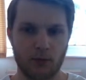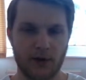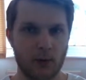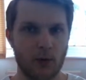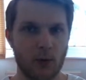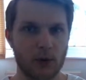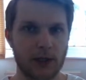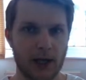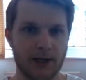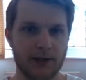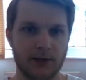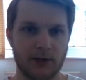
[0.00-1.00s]
thing we would
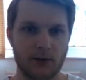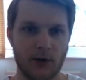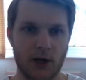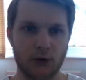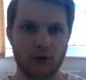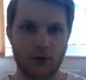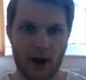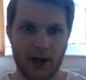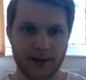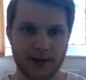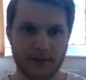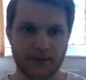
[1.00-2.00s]
like to
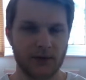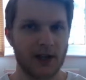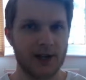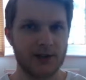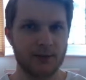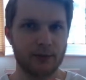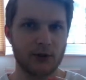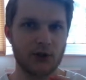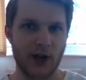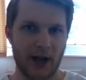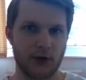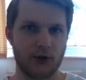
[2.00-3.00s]
address is
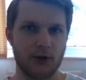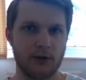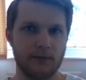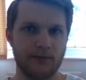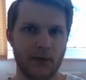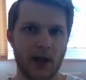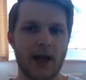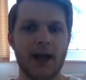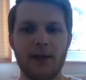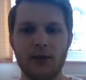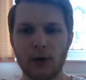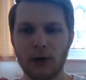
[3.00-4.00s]
projection
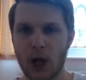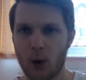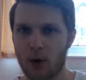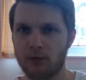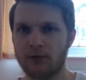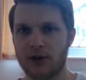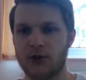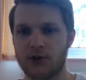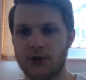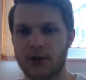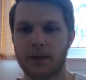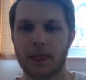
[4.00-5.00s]
in the lower
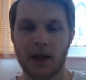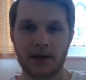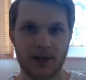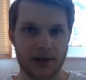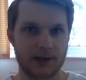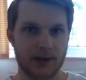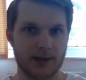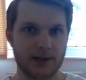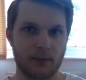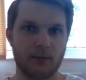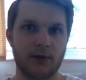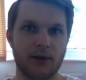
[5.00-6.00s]
register. This is
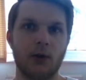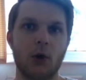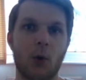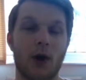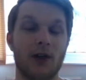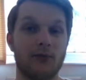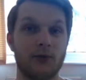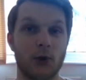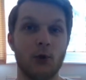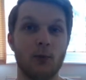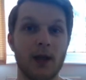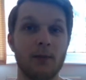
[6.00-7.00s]
something that quite a
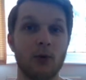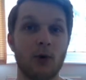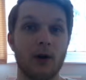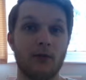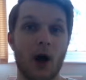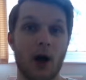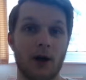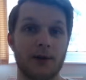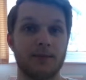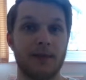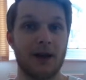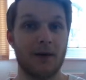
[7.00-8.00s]
few people have
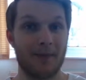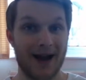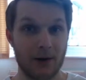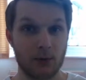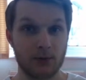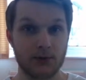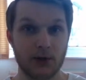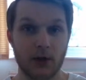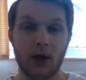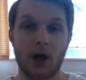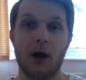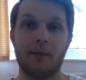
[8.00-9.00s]
asked me about.
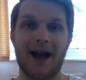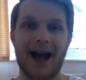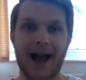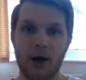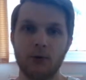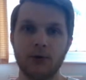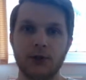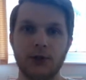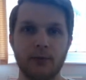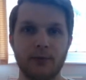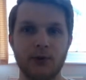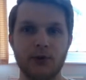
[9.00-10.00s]
How do
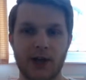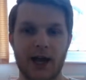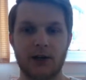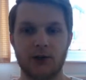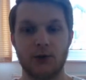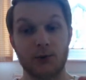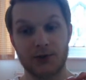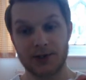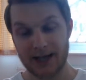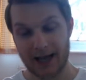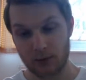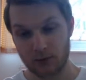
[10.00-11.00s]
you project your
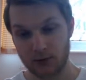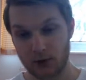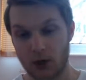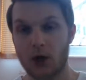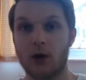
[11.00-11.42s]
sound